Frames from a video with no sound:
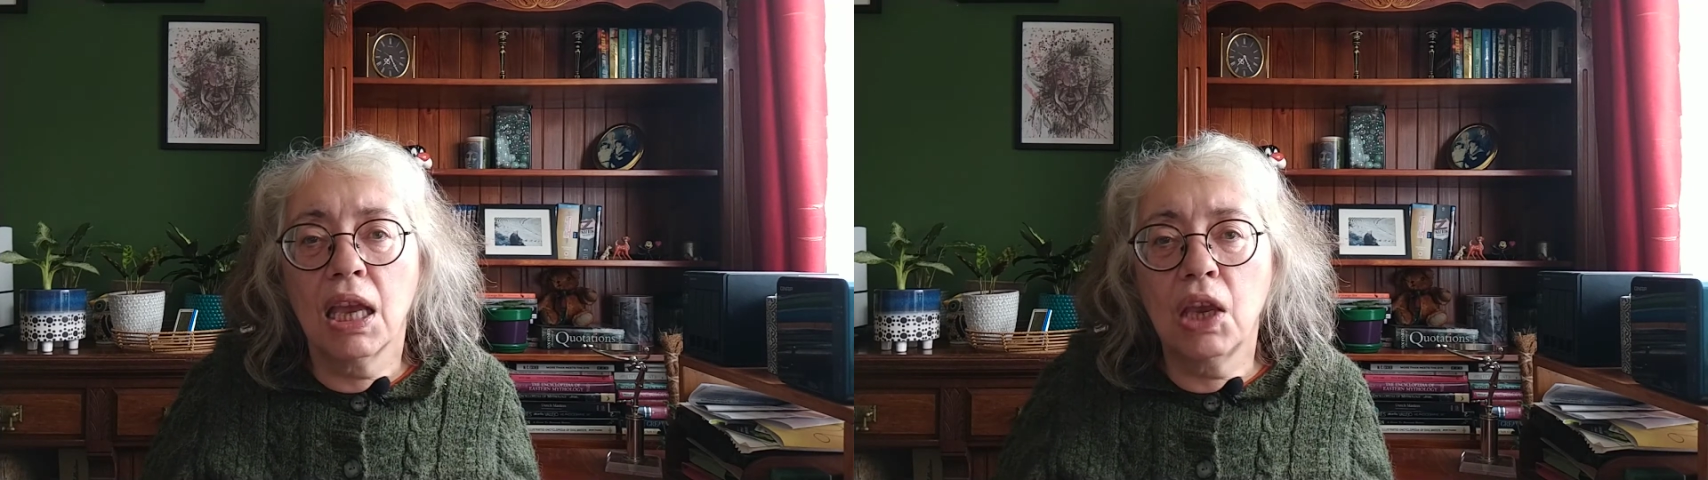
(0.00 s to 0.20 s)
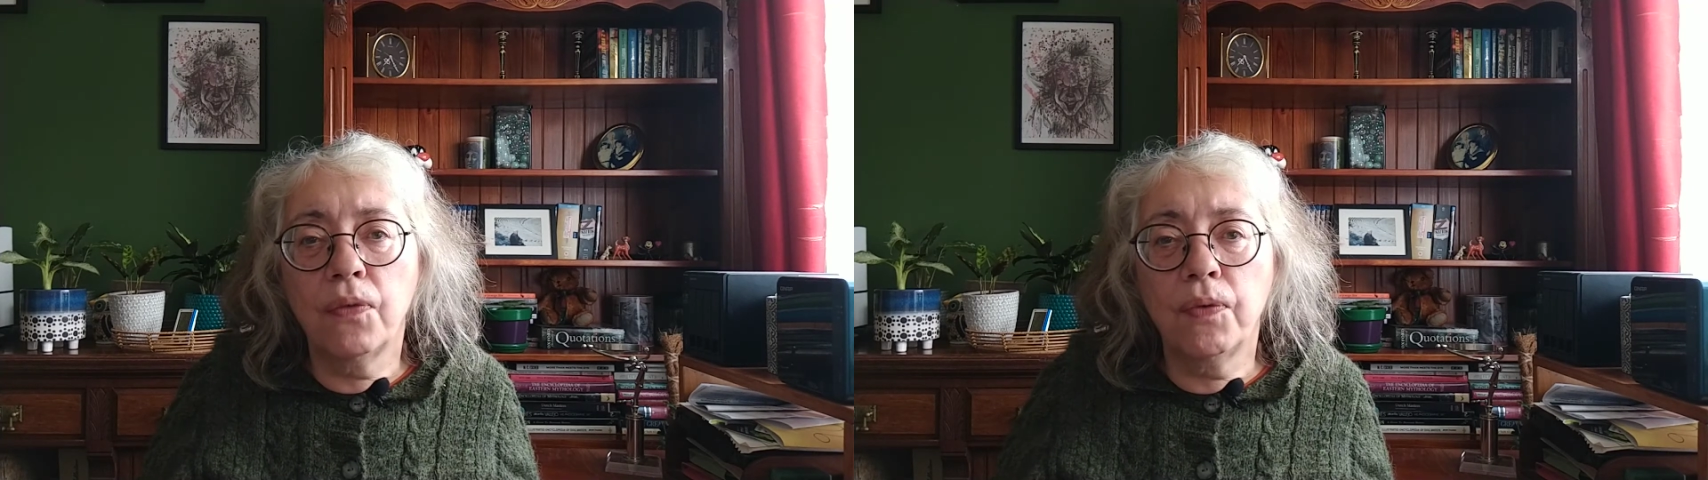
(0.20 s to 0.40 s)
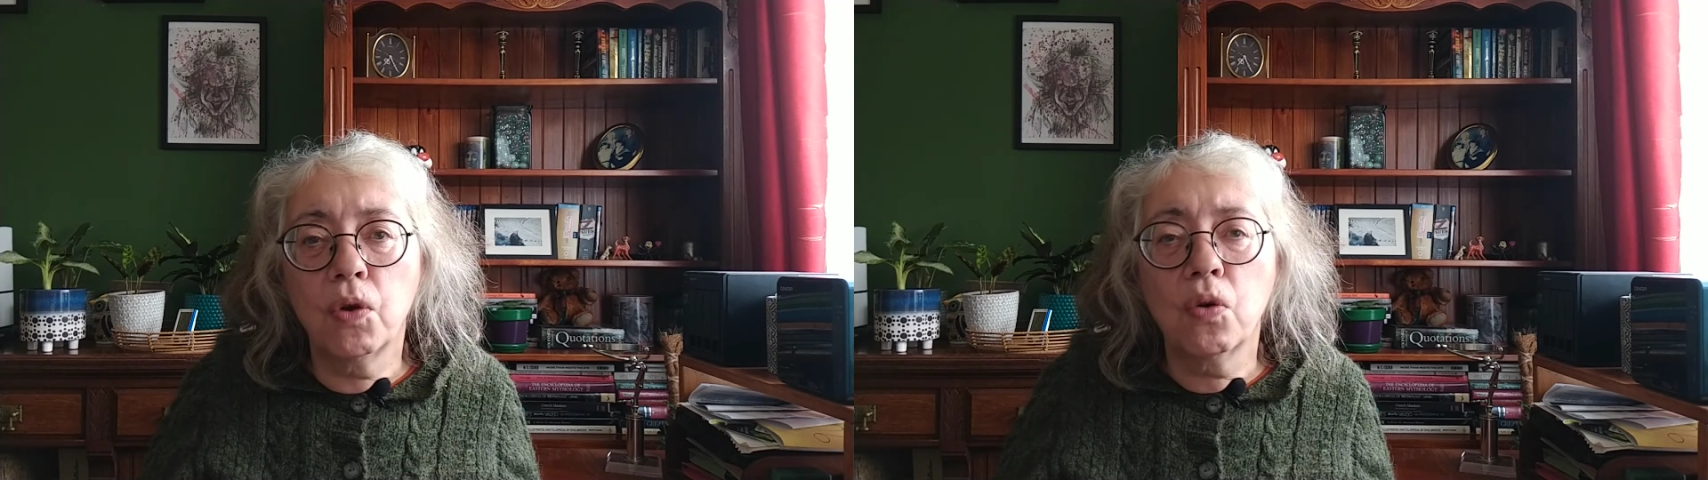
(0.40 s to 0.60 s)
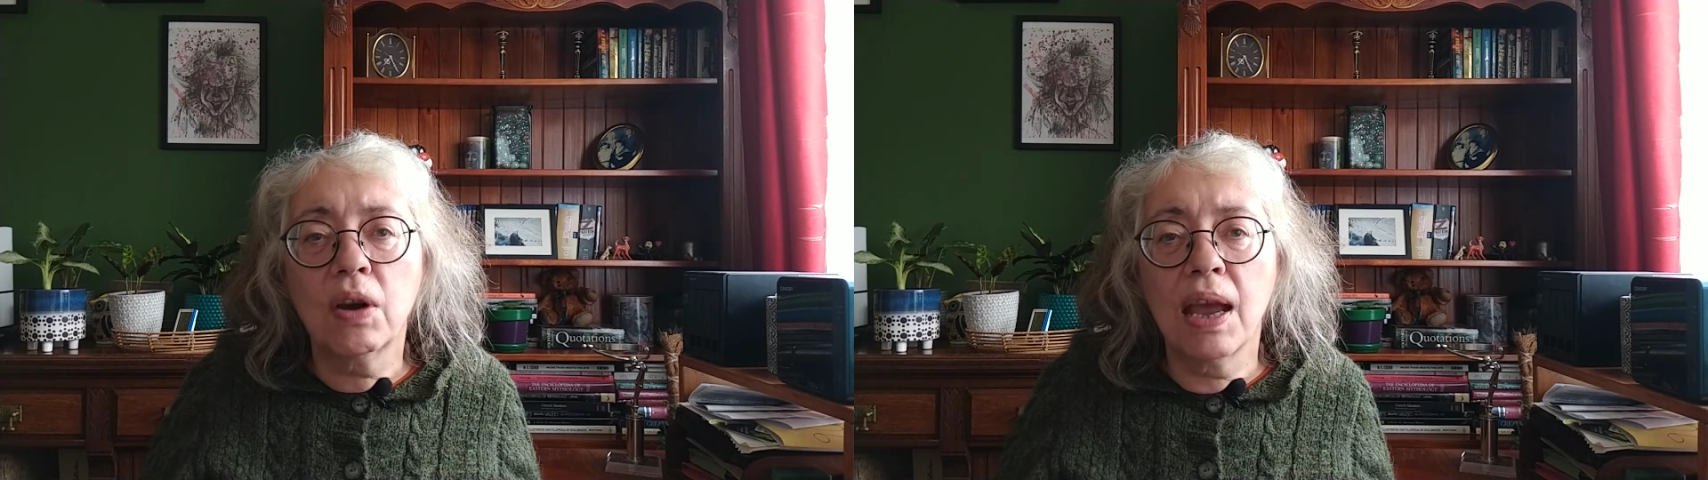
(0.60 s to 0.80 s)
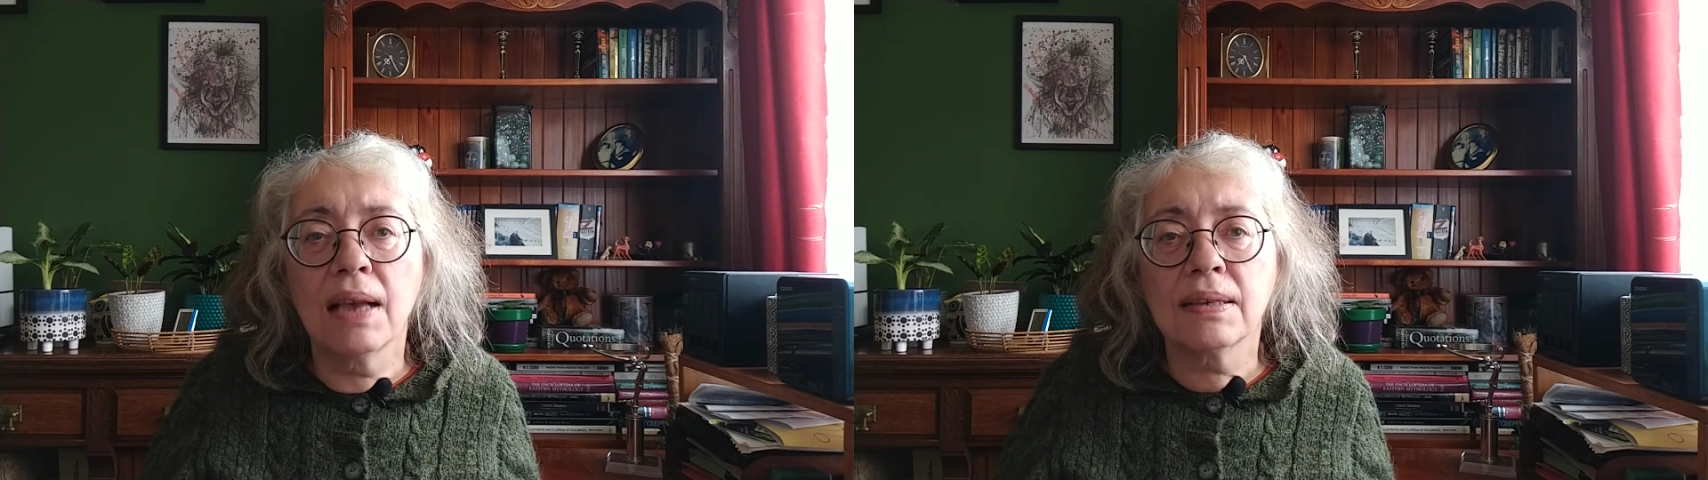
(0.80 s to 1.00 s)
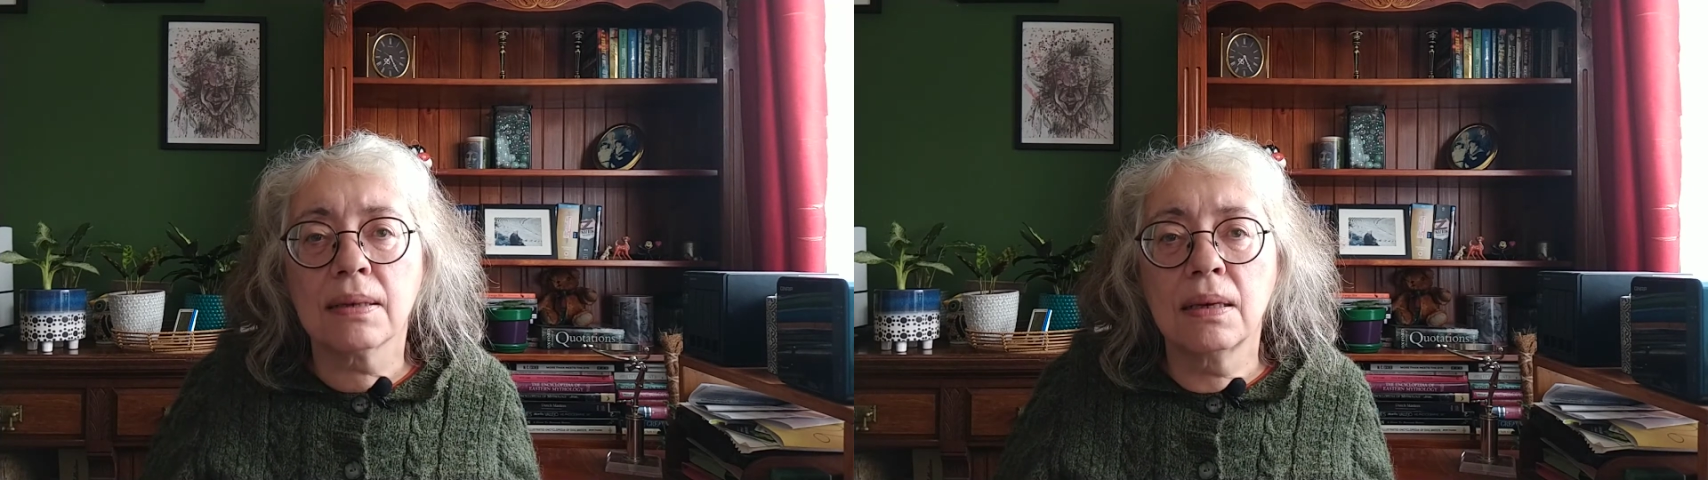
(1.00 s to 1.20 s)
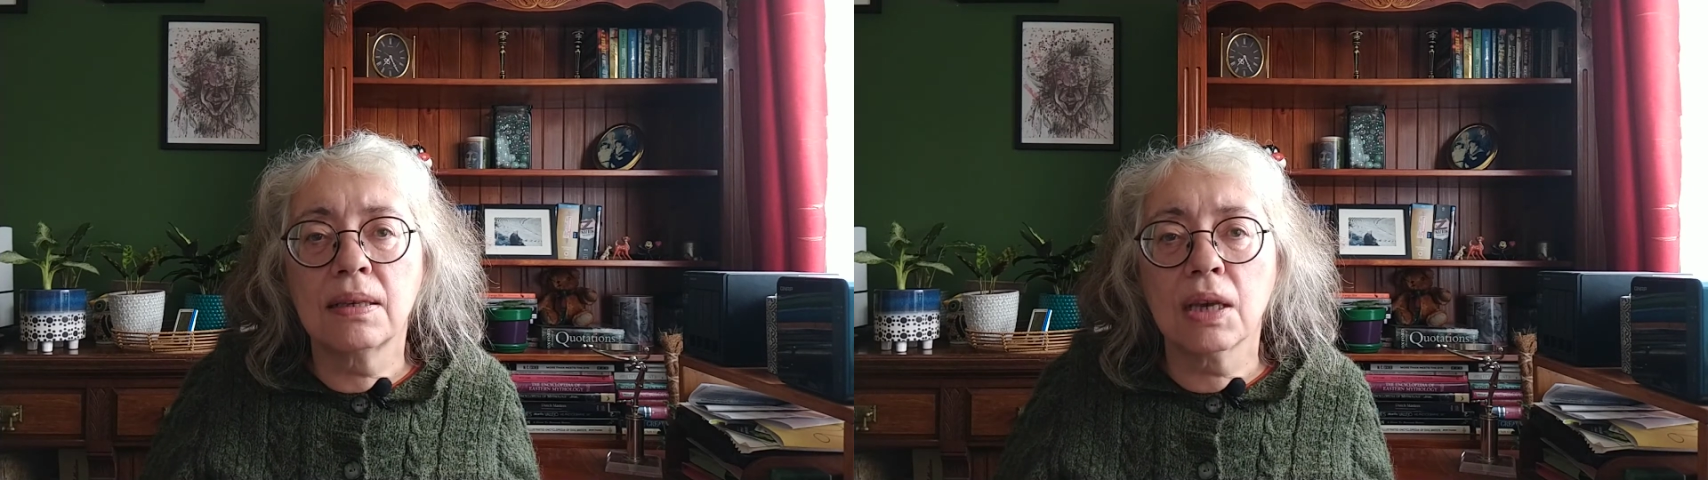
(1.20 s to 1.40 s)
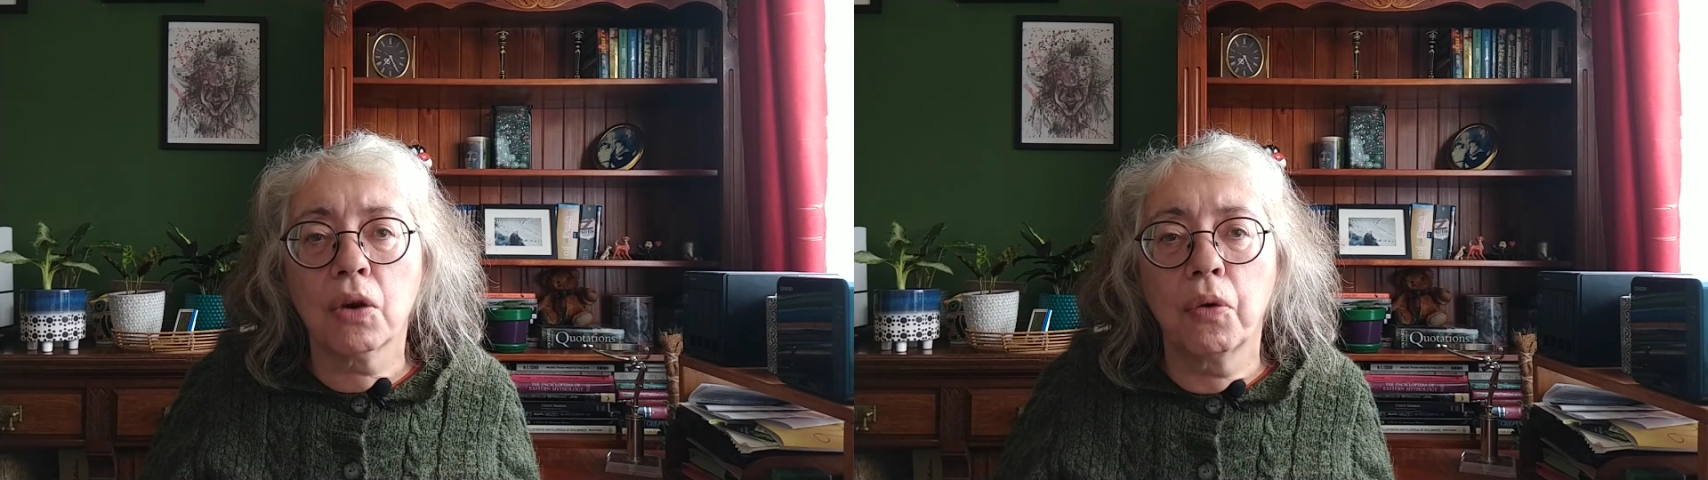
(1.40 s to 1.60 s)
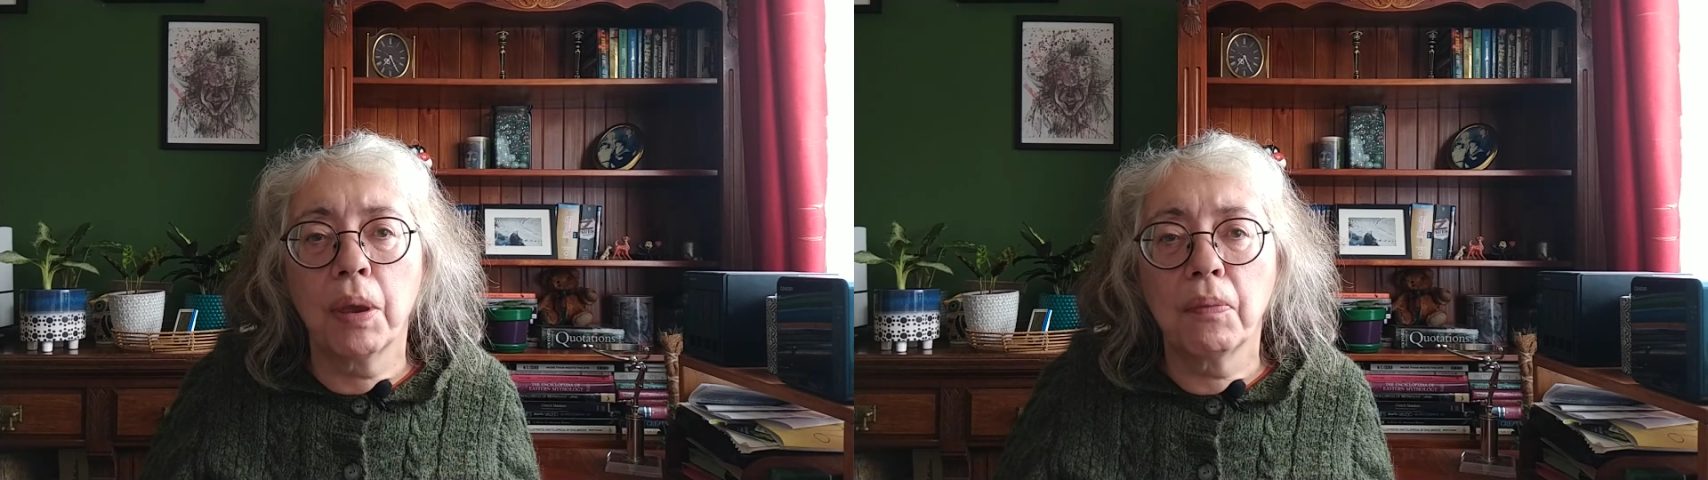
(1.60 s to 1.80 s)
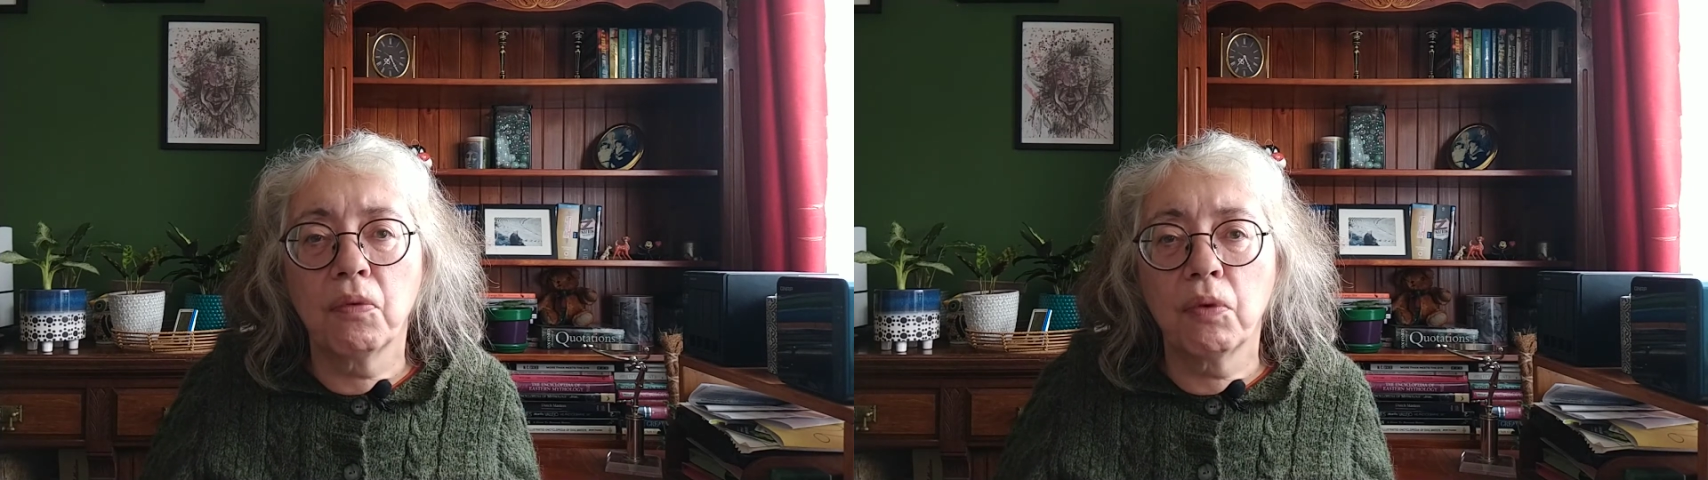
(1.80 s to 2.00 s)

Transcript: if your NAS is equipped